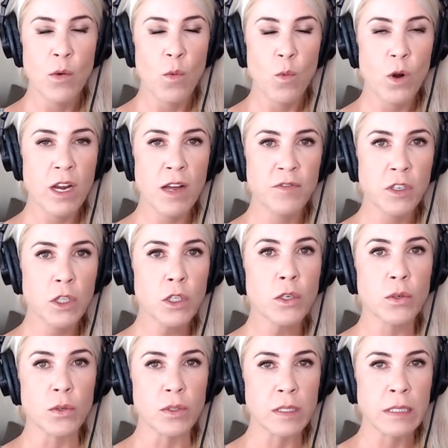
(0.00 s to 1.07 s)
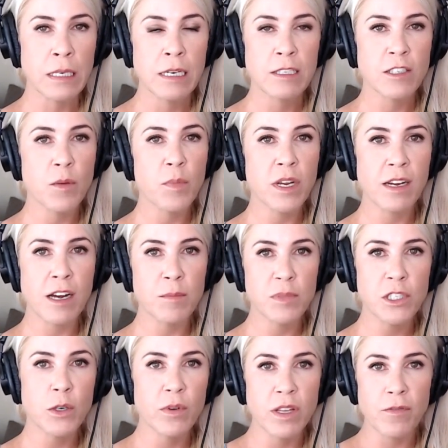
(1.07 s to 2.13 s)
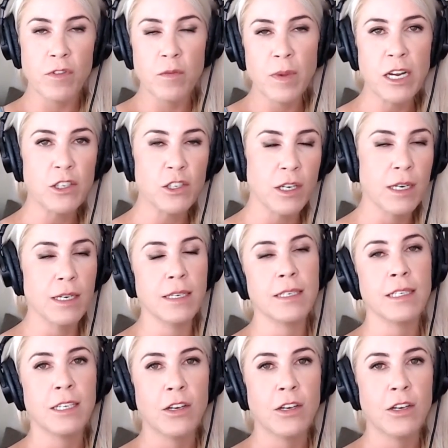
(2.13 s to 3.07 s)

What do you have to lose? Somebody comes to you with information.